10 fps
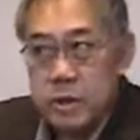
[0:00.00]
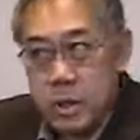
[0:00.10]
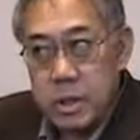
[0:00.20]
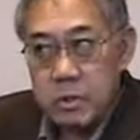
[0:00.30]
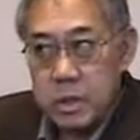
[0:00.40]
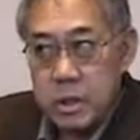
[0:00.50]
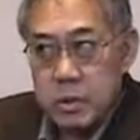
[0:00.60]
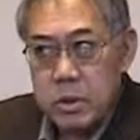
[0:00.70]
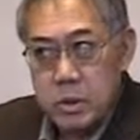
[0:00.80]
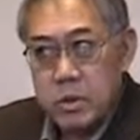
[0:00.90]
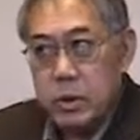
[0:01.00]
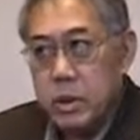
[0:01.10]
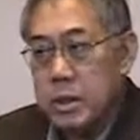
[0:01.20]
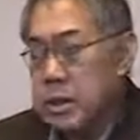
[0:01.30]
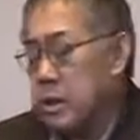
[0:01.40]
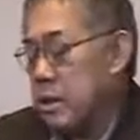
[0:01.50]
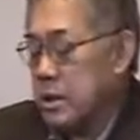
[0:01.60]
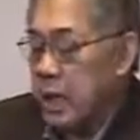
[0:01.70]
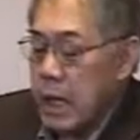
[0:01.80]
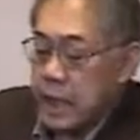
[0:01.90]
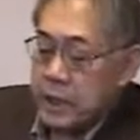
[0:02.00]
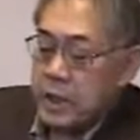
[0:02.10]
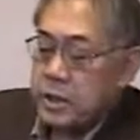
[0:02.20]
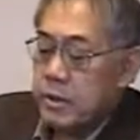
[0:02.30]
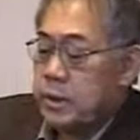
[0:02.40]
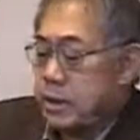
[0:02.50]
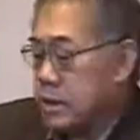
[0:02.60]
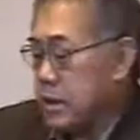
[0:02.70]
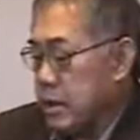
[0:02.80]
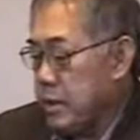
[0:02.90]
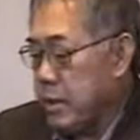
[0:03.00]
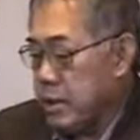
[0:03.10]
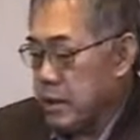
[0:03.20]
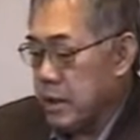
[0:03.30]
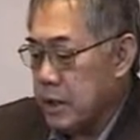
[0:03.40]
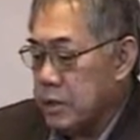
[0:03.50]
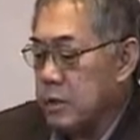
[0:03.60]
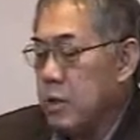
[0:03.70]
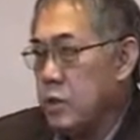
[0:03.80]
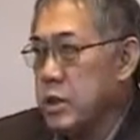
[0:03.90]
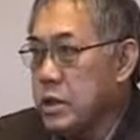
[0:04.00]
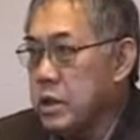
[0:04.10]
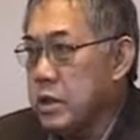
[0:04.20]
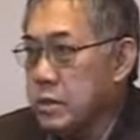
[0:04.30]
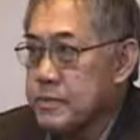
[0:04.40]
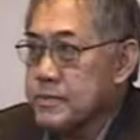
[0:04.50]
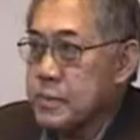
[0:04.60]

You start to wonder, well, what's going on here? You know, they stress in the military that you're all one color,